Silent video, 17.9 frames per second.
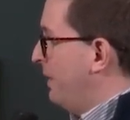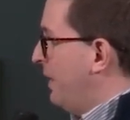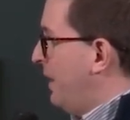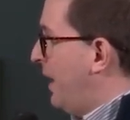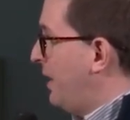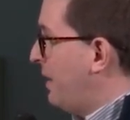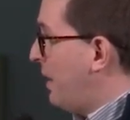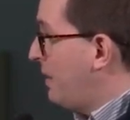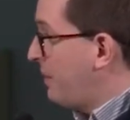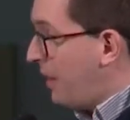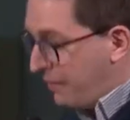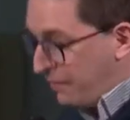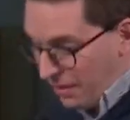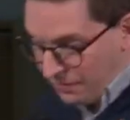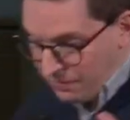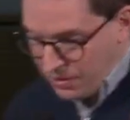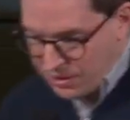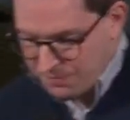And, and, and,
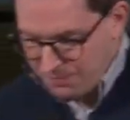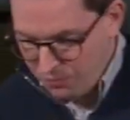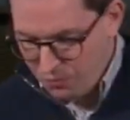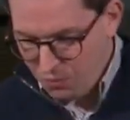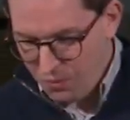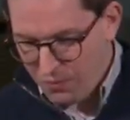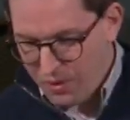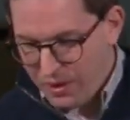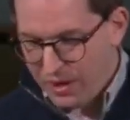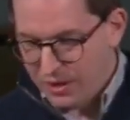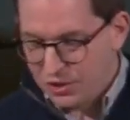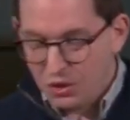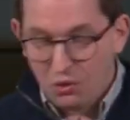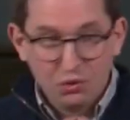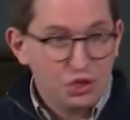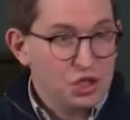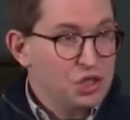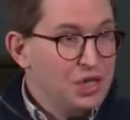and this, it's
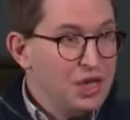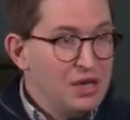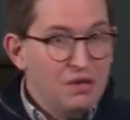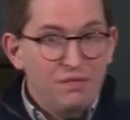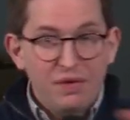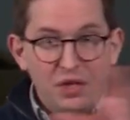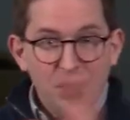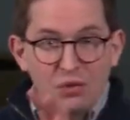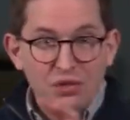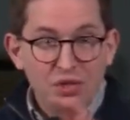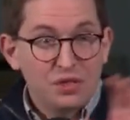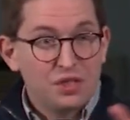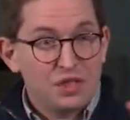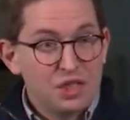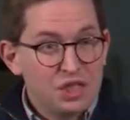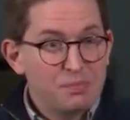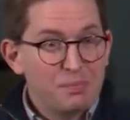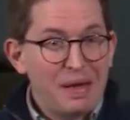not just individuals, it's
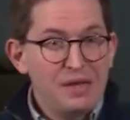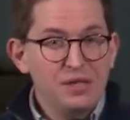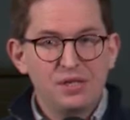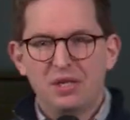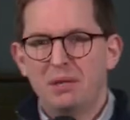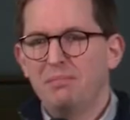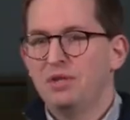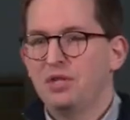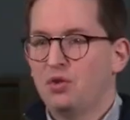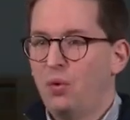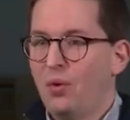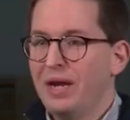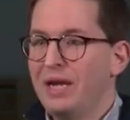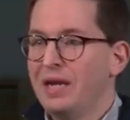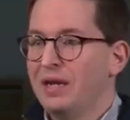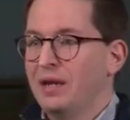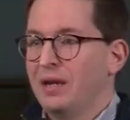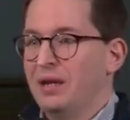the space in
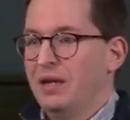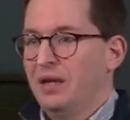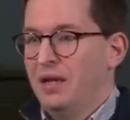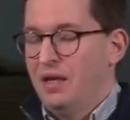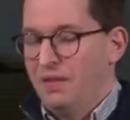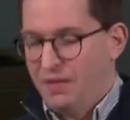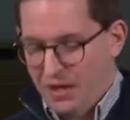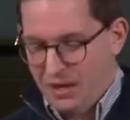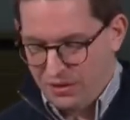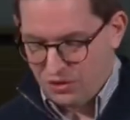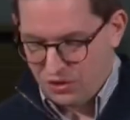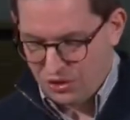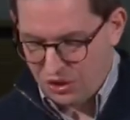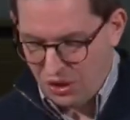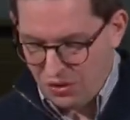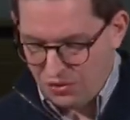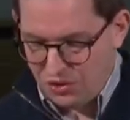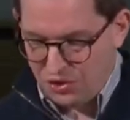between that
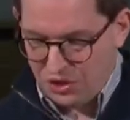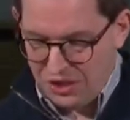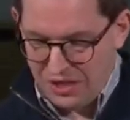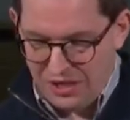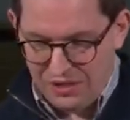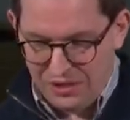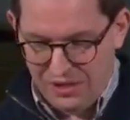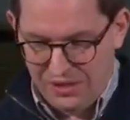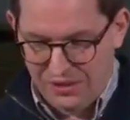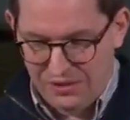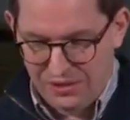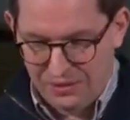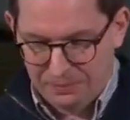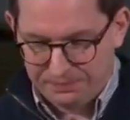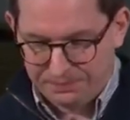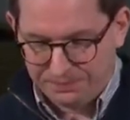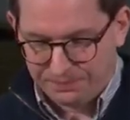shows Jesus.